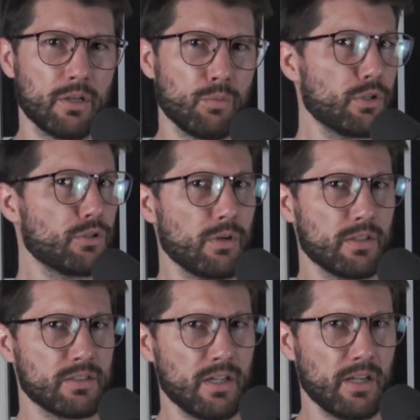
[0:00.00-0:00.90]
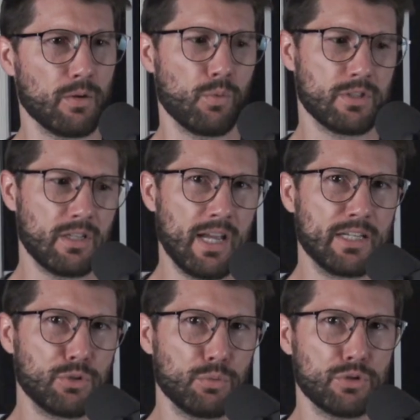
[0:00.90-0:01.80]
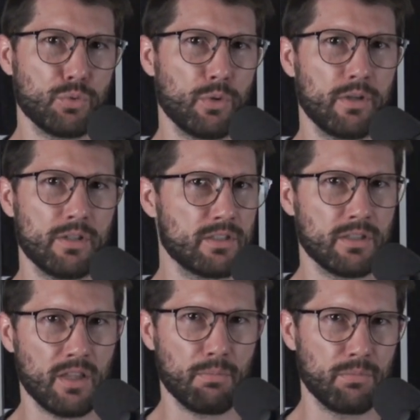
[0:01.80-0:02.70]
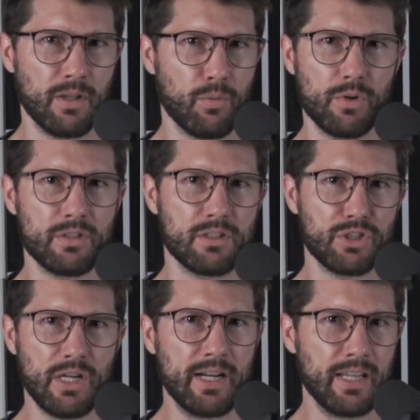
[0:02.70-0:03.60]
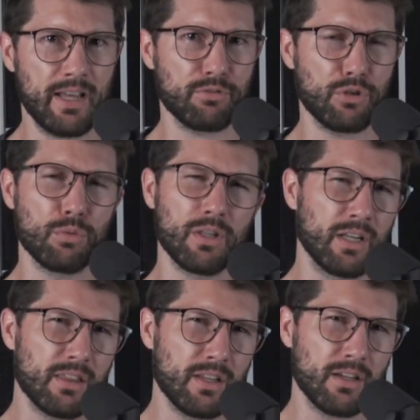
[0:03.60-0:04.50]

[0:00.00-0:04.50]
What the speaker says: What are you trying to say here? What's the actual story? What does The Shining have to do with anything?